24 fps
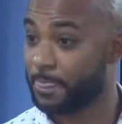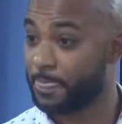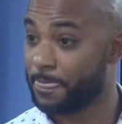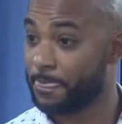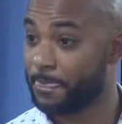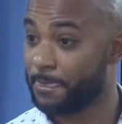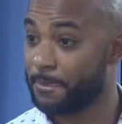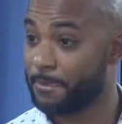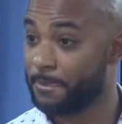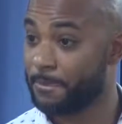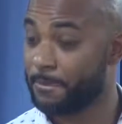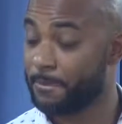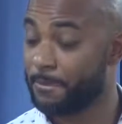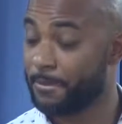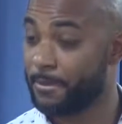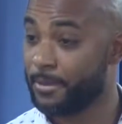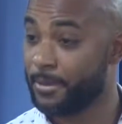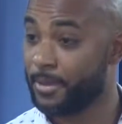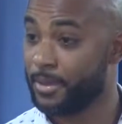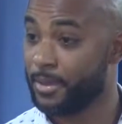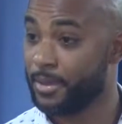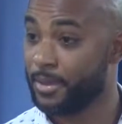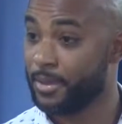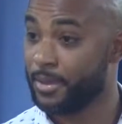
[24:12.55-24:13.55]

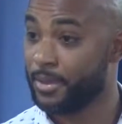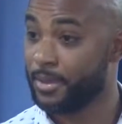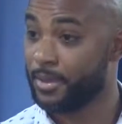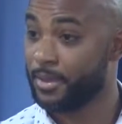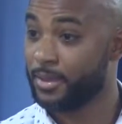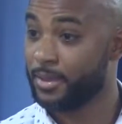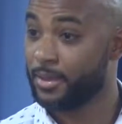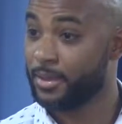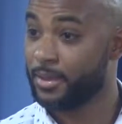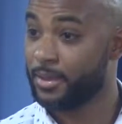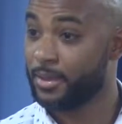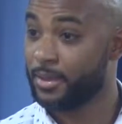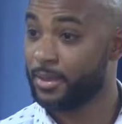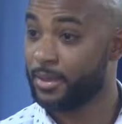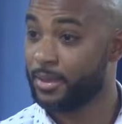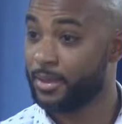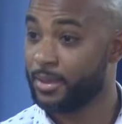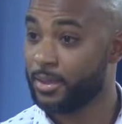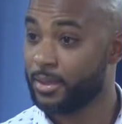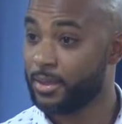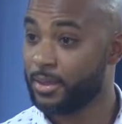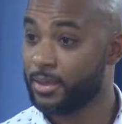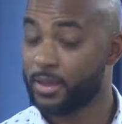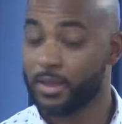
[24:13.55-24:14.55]

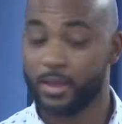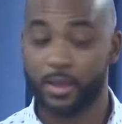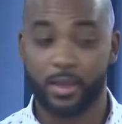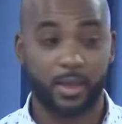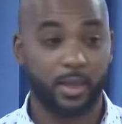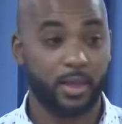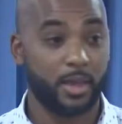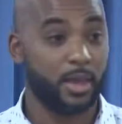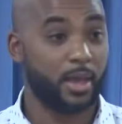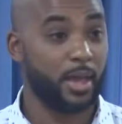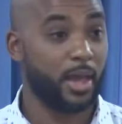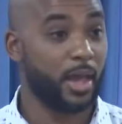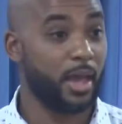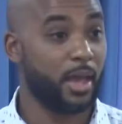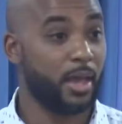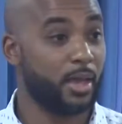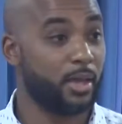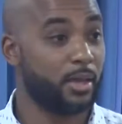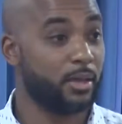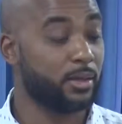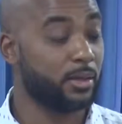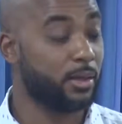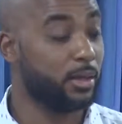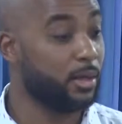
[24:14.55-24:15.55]

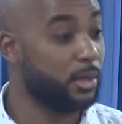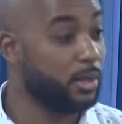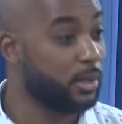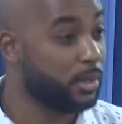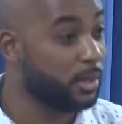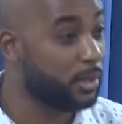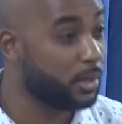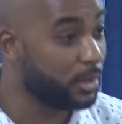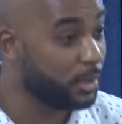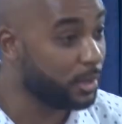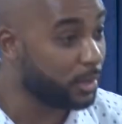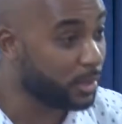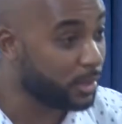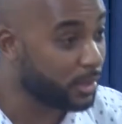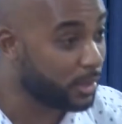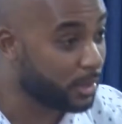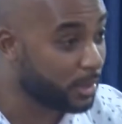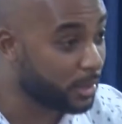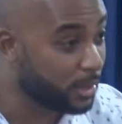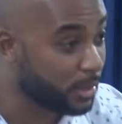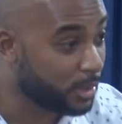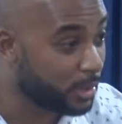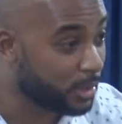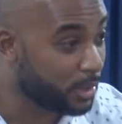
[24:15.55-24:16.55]

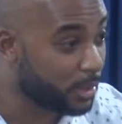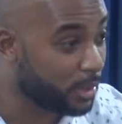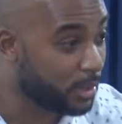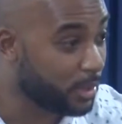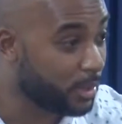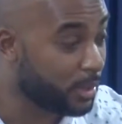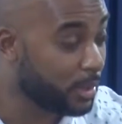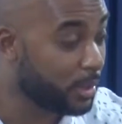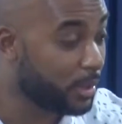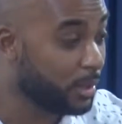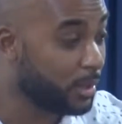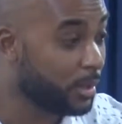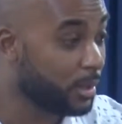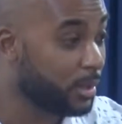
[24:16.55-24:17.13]
(silence)